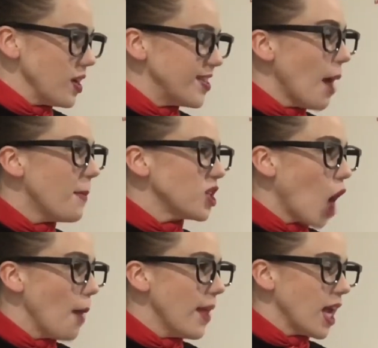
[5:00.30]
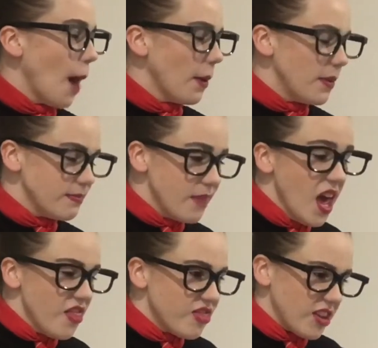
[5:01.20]
wears that much eye makeup. I mean,
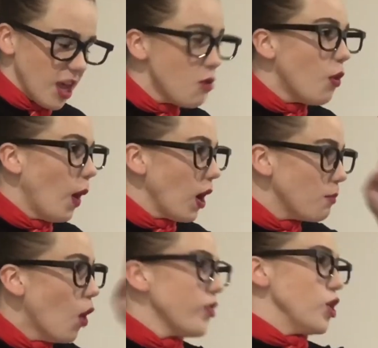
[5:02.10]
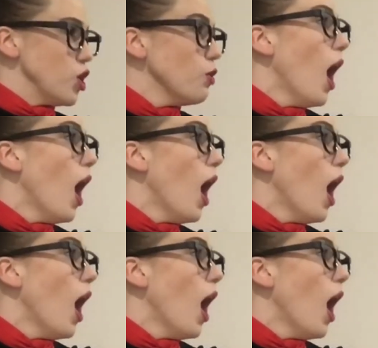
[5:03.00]
they're all wearing more than you